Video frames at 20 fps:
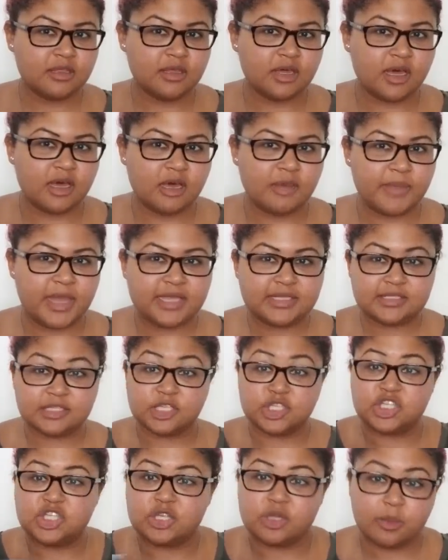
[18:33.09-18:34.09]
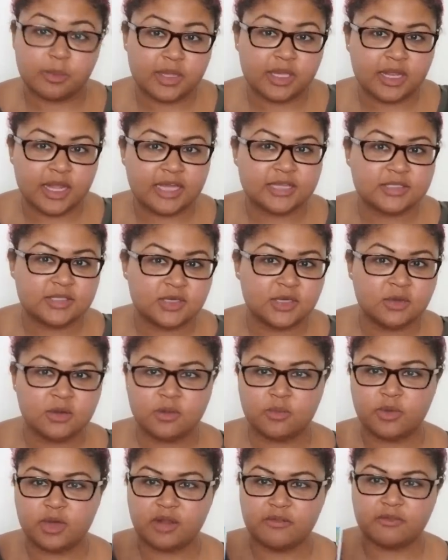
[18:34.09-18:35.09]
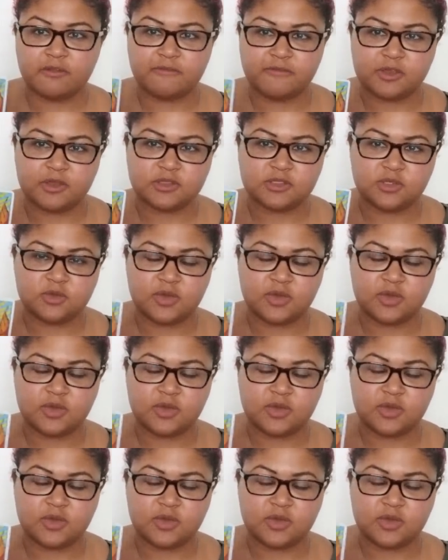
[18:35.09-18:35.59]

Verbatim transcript: um, as legitimate as you in whatever field